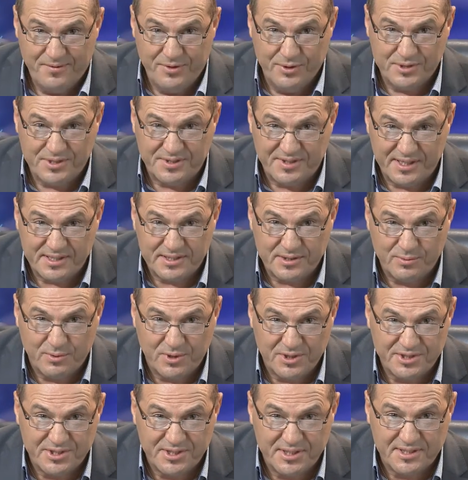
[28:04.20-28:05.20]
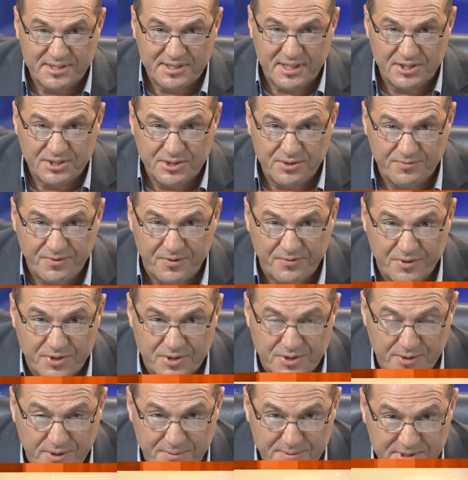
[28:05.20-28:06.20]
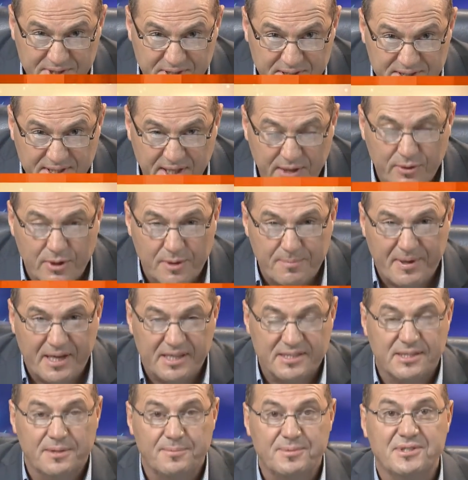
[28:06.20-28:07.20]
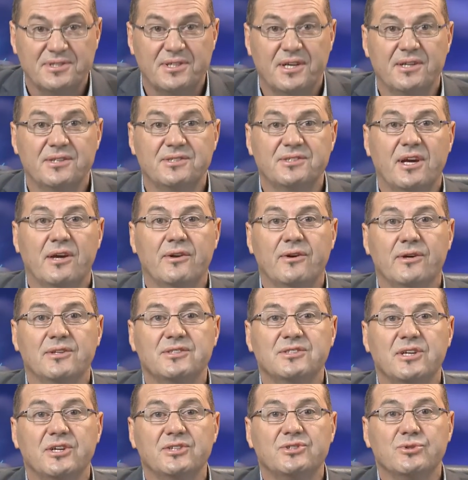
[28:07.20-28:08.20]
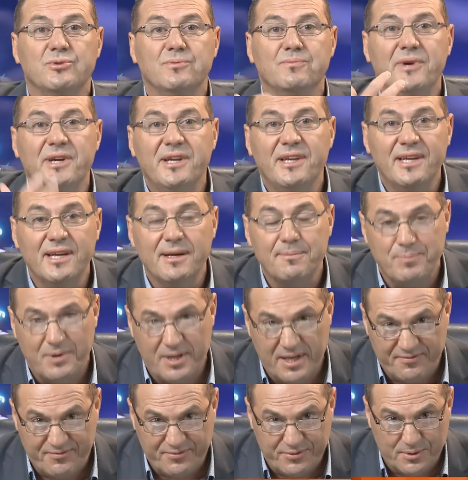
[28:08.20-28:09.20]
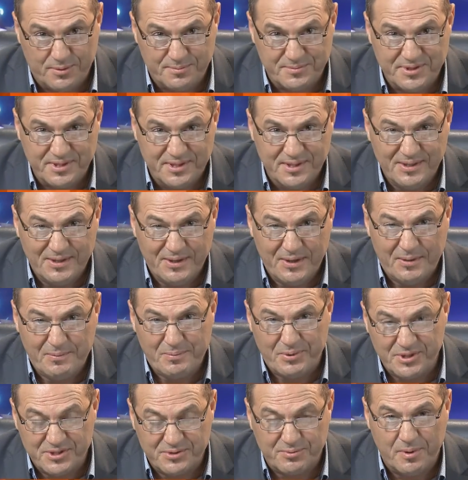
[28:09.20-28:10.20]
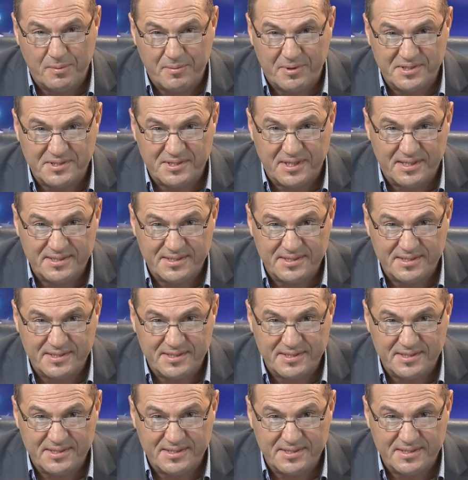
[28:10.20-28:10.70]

Viewers, thanks for watching. Stay tuned for future episodes. Go to our past episodes, go to our social media platforms, and please remember to stay